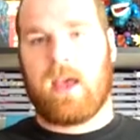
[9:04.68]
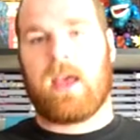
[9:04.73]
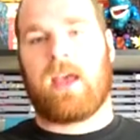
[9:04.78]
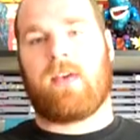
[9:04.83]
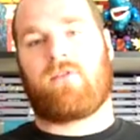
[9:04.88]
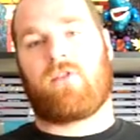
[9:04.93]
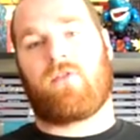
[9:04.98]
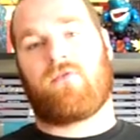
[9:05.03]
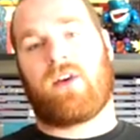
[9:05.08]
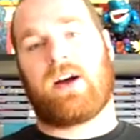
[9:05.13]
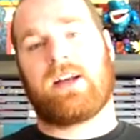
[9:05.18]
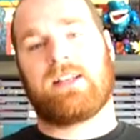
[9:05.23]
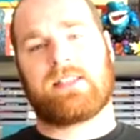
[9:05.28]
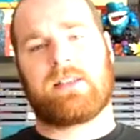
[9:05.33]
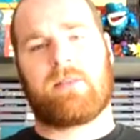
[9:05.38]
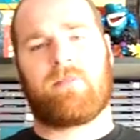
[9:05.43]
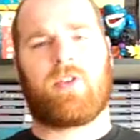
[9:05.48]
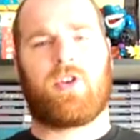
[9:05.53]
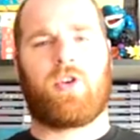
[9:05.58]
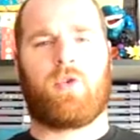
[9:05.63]
if you find
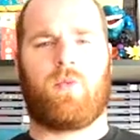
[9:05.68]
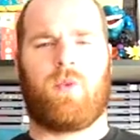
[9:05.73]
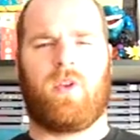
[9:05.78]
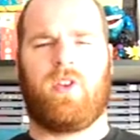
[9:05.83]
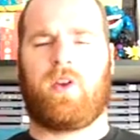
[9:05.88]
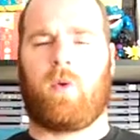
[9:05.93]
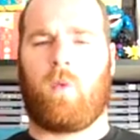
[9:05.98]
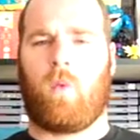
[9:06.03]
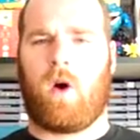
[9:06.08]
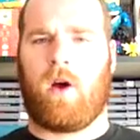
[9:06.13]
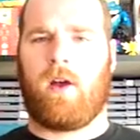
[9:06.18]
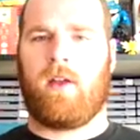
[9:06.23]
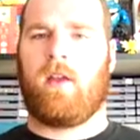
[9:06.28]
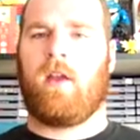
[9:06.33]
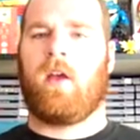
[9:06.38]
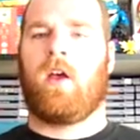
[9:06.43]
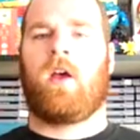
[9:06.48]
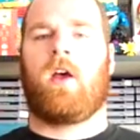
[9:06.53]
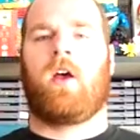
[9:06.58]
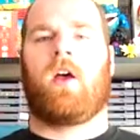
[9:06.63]
something you really want,
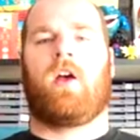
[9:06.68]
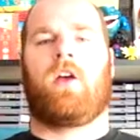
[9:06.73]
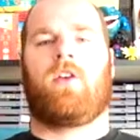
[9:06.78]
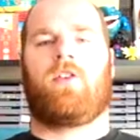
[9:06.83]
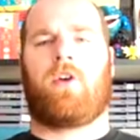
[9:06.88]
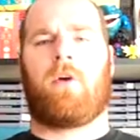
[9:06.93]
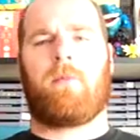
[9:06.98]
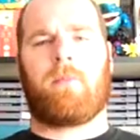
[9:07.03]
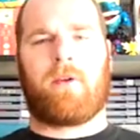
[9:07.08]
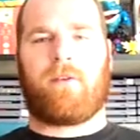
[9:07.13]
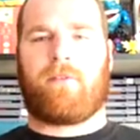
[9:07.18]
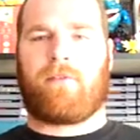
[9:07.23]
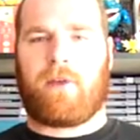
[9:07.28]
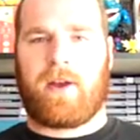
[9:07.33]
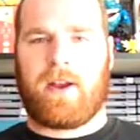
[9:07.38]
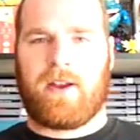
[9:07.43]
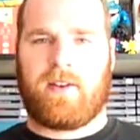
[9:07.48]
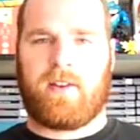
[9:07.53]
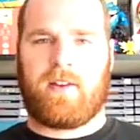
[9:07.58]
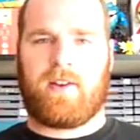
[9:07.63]
don't be
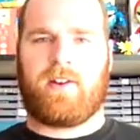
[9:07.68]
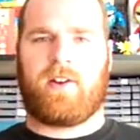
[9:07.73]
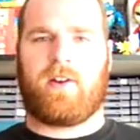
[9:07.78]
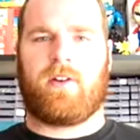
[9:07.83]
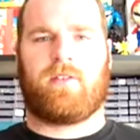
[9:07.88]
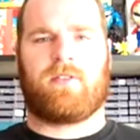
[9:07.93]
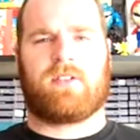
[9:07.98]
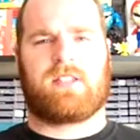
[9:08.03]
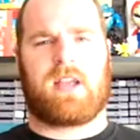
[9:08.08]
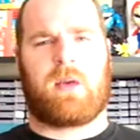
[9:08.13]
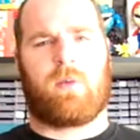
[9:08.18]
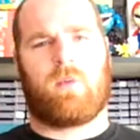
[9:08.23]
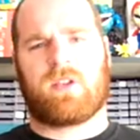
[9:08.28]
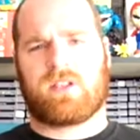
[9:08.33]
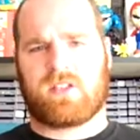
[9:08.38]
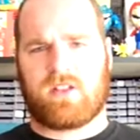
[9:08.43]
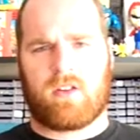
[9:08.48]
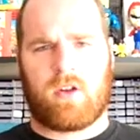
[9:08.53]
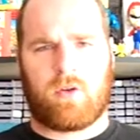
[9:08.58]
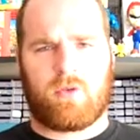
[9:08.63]
afraid to, say what's
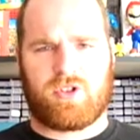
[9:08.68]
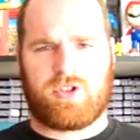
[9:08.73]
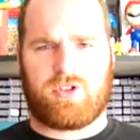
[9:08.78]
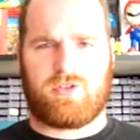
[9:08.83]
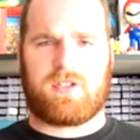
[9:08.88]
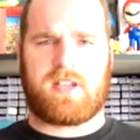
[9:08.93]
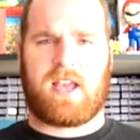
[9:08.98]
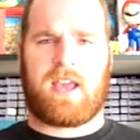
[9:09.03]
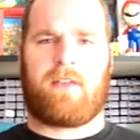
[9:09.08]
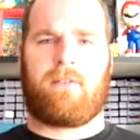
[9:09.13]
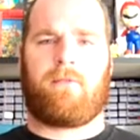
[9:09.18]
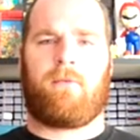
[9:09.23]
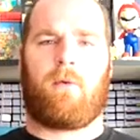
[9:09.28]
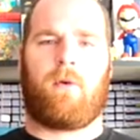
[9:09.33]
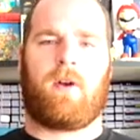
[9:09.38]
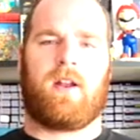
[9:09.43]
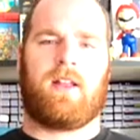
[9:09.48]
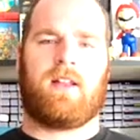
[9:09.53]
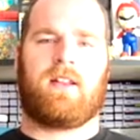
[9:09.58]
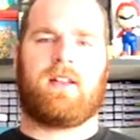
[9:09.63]
the lowest you'll take
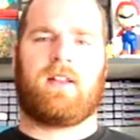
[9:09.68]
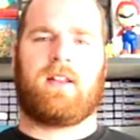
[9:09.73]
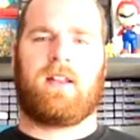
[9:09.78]
for it,